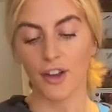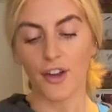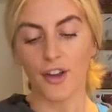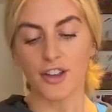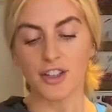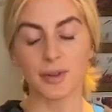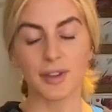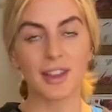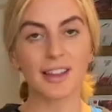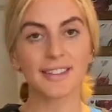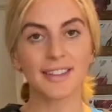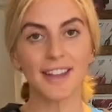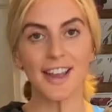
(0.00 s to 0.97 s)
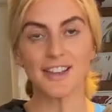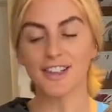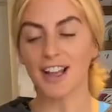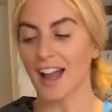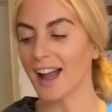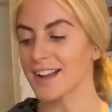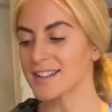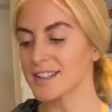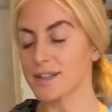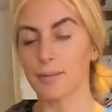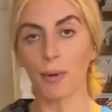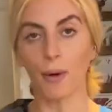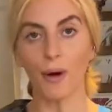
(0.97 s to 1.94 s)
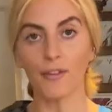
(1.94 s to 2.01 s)
So at this stage, guys, it's
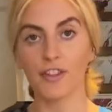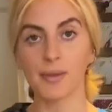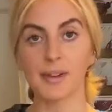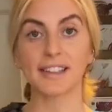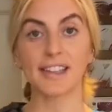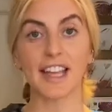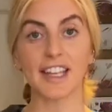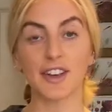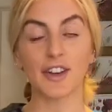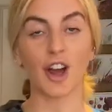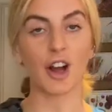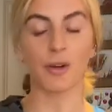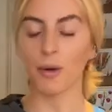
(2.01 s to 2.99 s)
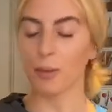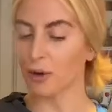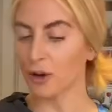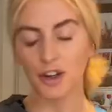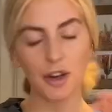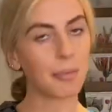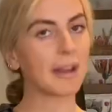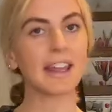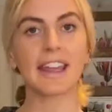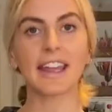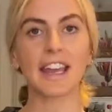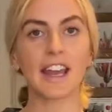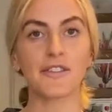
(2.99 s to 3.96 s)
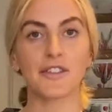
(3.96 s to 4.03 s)
important for me to let you know we're going to be
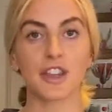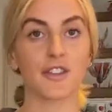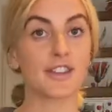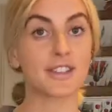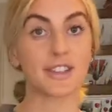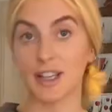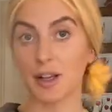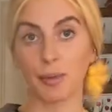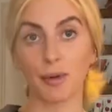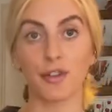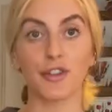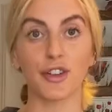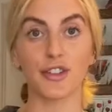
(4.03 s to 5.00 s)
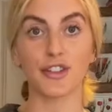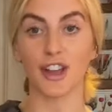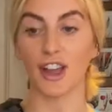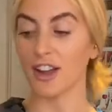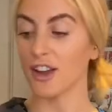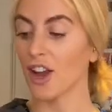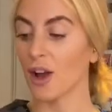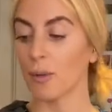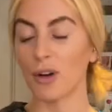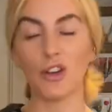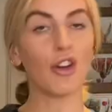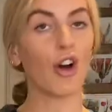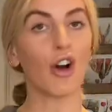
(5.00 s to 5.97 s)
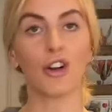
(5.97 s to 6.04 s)
here for the foreseeable future. We're
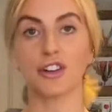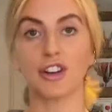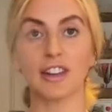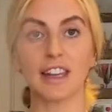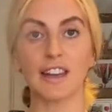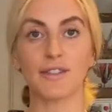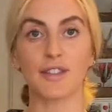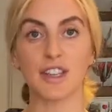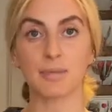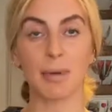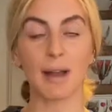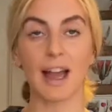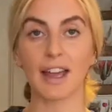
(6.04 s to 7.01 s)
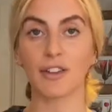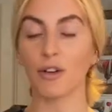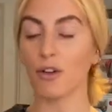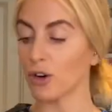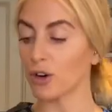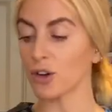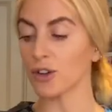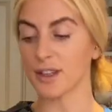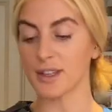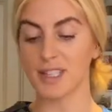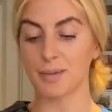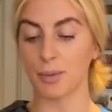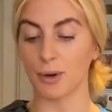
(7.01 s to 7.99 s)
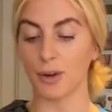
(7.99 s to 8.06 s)
not going to leave this pan or this
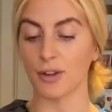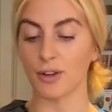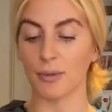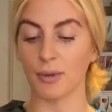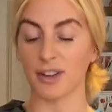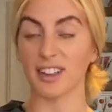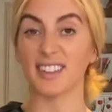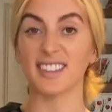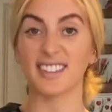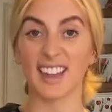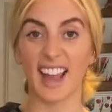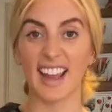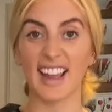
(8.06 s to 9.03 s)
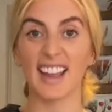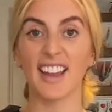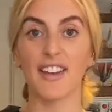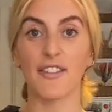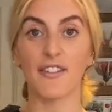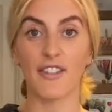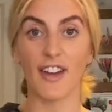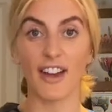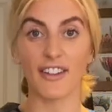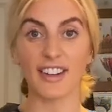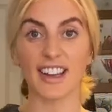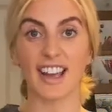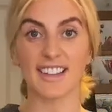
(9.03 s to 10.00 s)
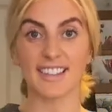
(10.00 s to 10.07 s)
spoon. We're going to stay very
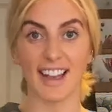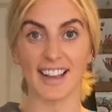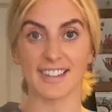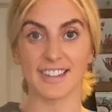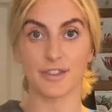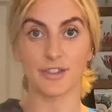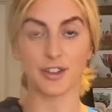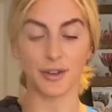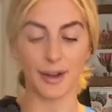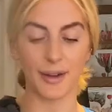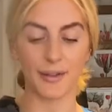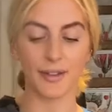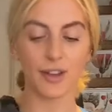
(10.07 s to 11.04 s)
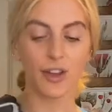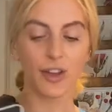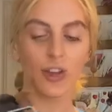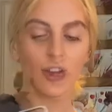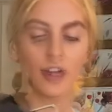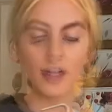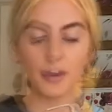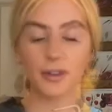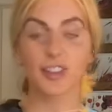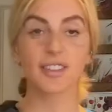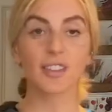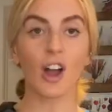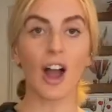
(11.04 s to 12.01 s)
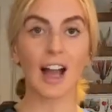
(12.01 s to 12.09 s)
attentive to it. So we're going to
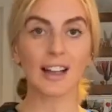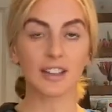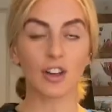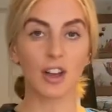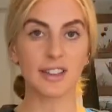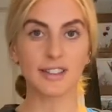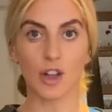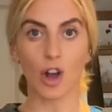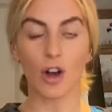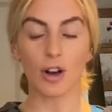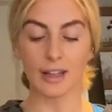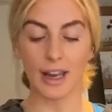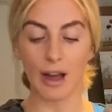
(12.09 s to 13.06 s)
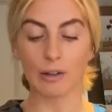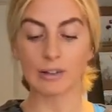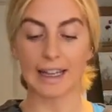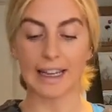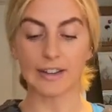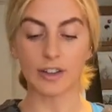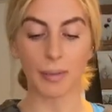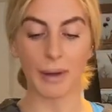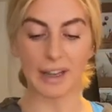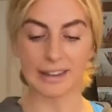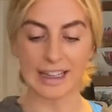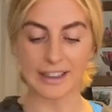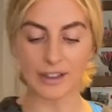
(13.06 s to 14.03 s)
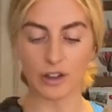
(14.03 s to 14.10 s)
start adding our stock now, ladle by
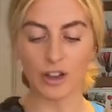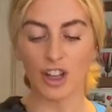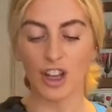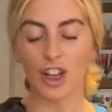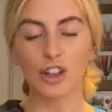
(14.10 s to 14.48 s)
ladle.